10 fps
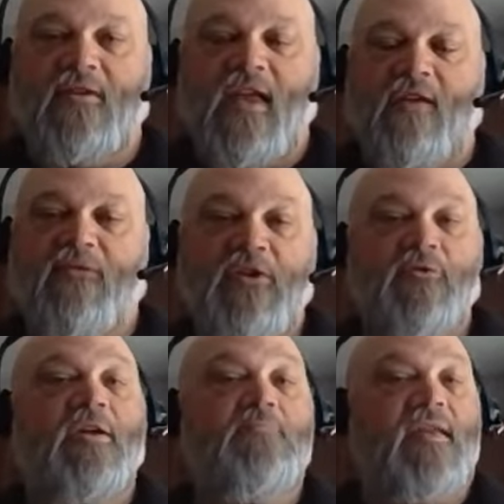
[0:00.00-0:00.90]
if you
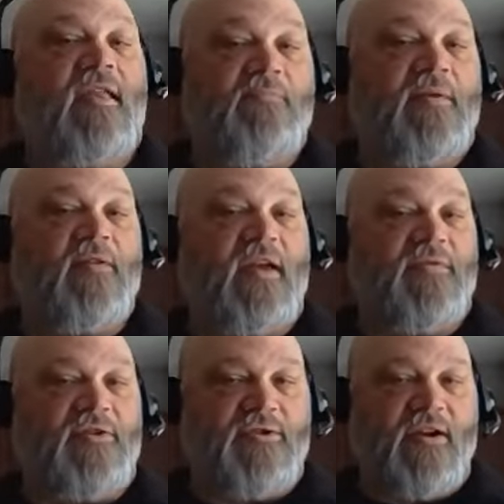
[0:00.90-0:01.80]
can manipulate
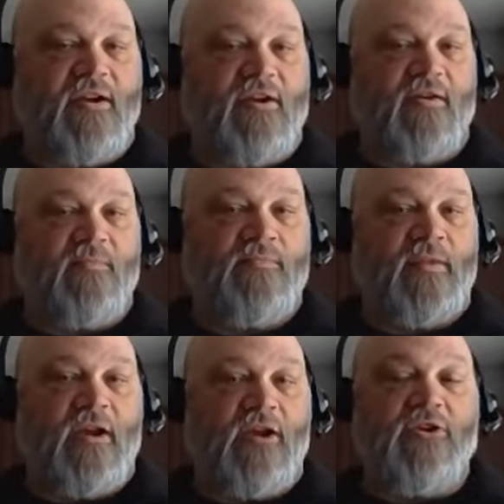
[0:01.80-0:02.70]
the trigger,
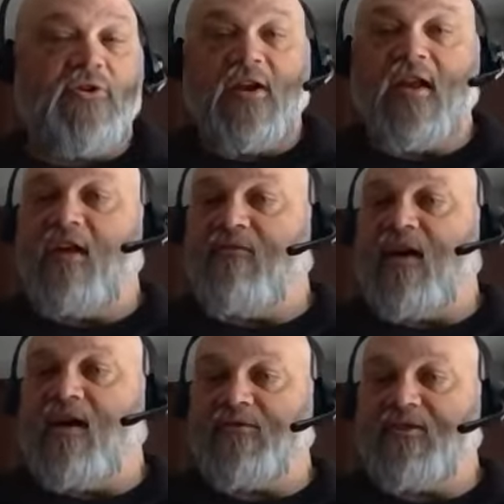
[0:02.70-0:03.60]
you're going to get
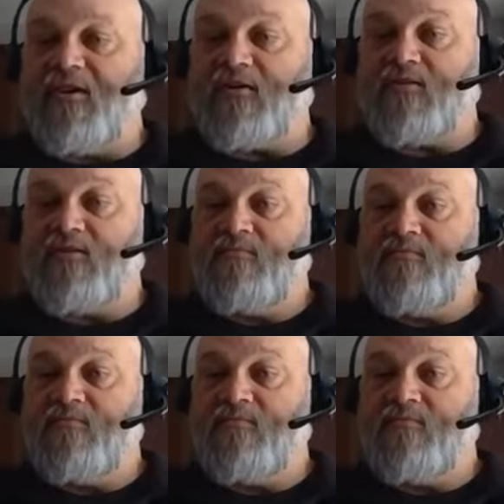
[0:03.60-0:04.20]
five or six,